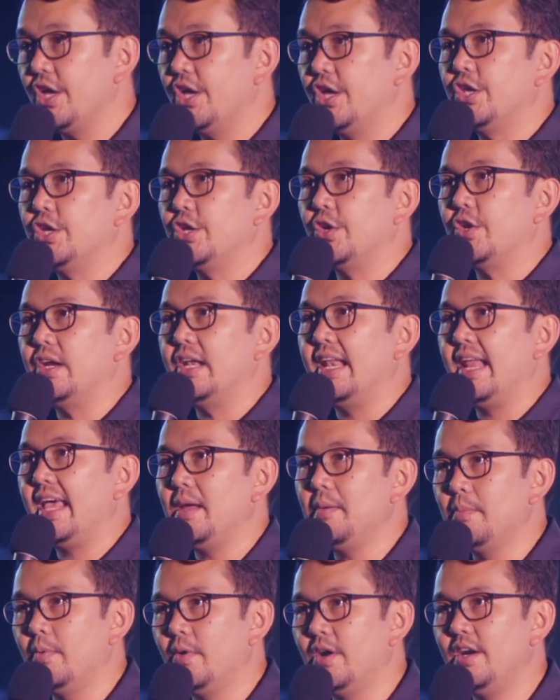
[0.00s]
your
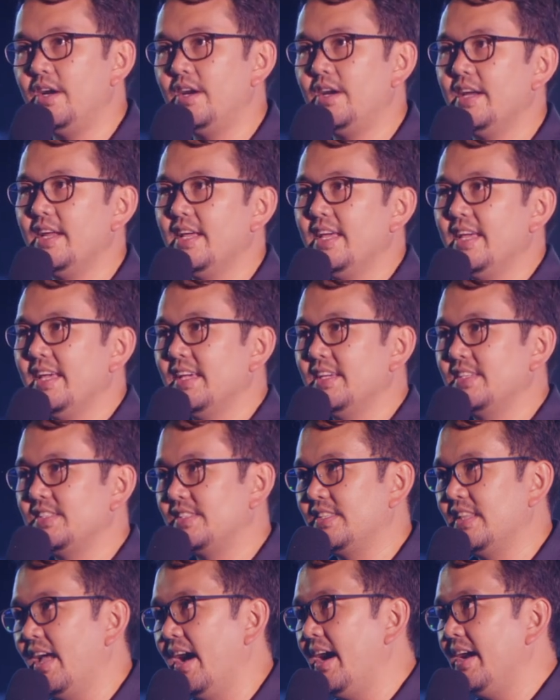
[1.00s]
labor is
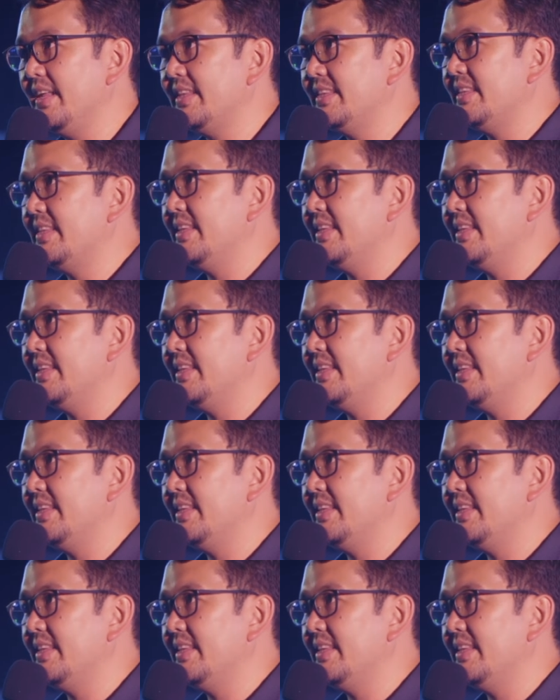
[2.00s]
not